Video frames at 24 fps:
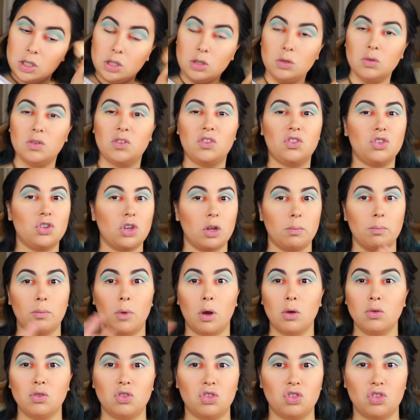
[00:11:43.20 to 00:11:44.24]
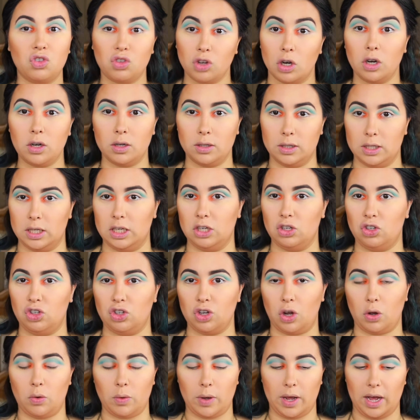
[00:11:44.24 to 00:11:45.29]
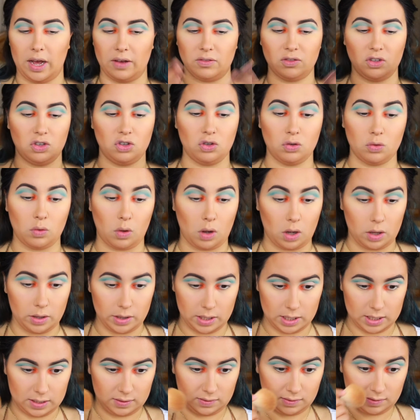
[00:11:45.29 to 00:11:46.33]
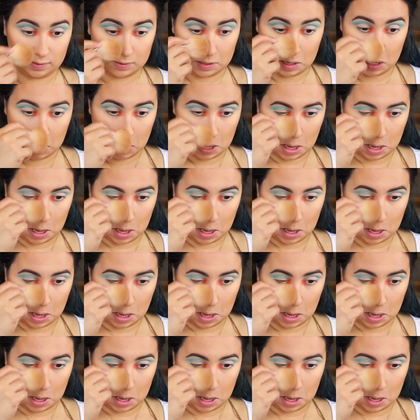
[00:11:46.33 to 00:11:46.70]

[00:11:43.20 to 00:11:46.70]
You most certainly don't have to do all this.